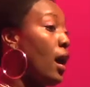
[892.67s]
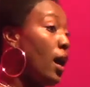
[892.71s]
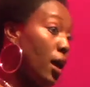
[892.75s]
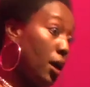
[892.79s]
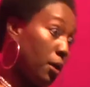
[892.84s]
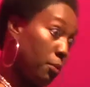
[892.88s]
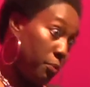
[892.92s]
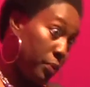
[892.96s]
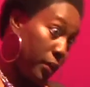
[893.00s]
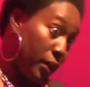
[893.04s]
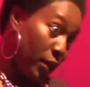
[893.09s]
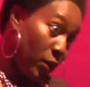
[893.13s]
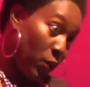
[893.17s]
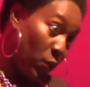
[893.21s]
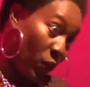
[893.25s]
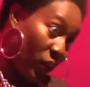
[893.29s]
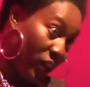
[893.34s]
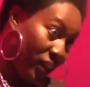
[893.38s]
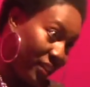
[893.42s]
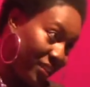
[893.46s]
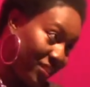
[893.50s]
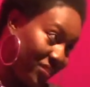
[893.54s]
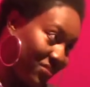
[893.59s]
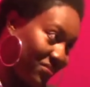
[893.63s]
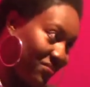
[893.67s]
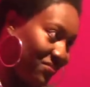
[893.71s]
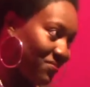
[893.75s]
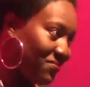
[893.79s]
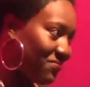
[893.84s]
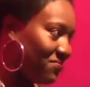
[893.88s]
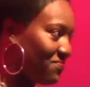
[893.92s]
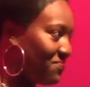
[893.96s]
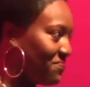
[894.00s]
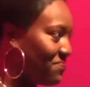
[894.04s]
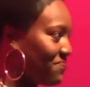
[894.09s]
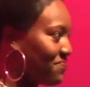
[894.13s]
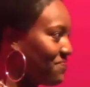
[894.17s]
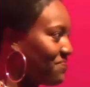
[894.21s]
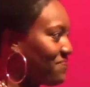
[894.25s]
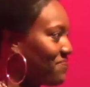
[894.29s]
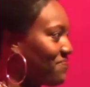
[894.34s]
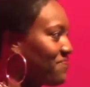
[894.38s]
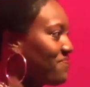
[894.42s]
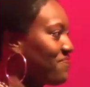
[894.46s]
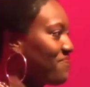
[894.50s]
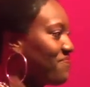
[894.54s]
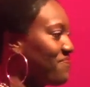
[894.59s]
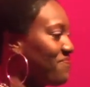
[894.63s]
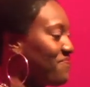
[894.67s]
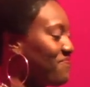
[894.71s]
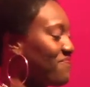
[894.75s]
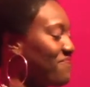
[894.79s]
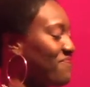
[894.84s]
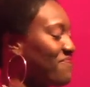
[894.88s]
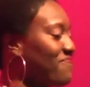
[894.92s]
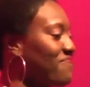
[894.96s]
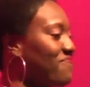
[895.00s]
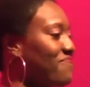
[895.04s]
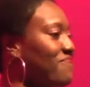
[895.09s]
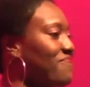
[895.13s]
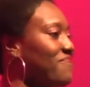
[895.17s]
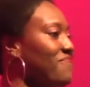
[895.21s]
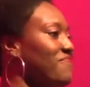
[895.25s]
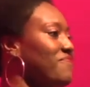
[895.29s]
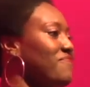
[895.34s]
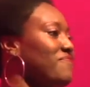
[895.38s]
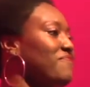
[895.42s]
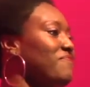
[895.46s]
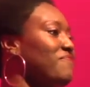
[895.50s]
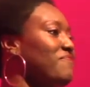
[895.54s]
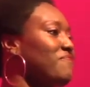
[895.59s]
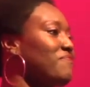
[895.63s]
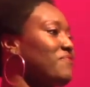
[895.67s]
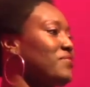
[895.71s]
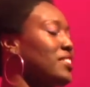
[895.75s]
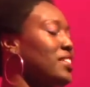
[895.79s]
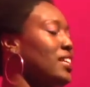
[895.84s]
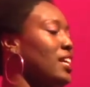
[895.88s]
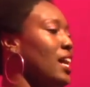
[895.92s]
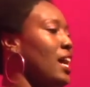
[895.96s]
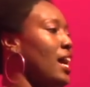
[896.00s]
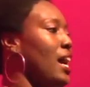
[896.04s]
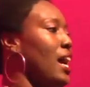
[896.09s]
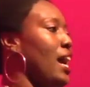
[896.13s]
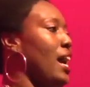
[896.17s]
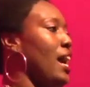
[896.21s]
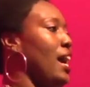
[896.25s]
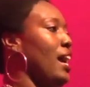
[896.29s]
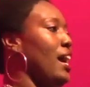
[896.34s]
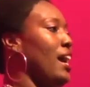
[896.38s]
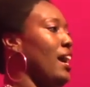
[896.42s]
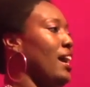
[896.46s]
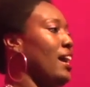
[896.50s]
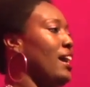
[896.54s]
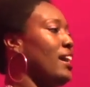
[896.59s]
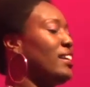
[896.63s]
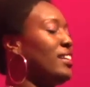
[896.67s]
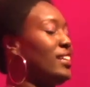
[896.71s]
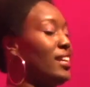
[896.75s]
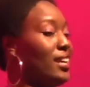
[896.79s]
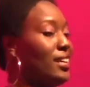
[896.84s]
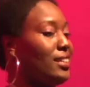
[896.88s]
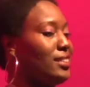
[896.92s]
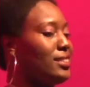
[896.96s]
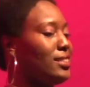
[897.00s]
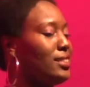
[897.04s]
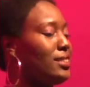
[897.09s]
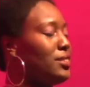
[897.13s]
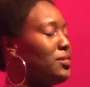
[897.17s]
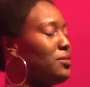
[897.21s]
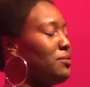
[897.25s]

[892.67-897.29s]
A big one. Yes.